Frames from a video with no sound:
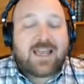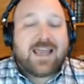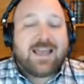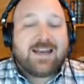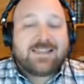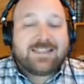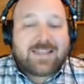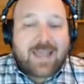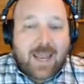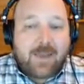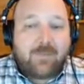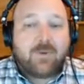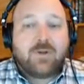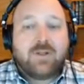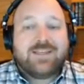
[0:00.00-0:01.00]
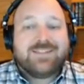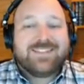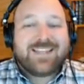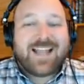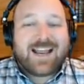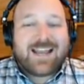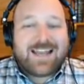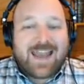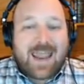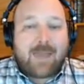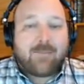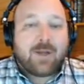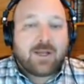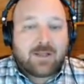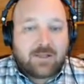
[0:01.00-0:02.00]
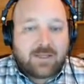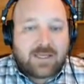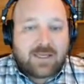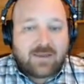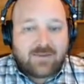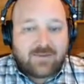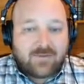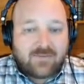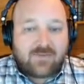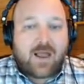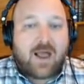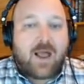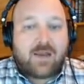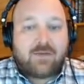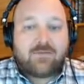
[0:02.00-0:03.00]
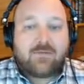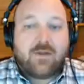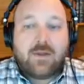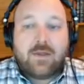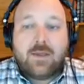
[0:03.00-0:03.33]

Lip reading: and a table is dynamically sized.